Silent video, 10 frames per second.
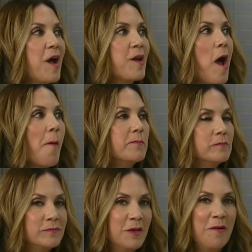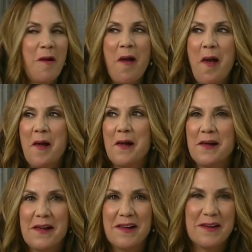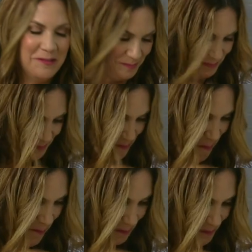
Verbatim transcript: on up. Fridays only. That's how I that's how I kind of do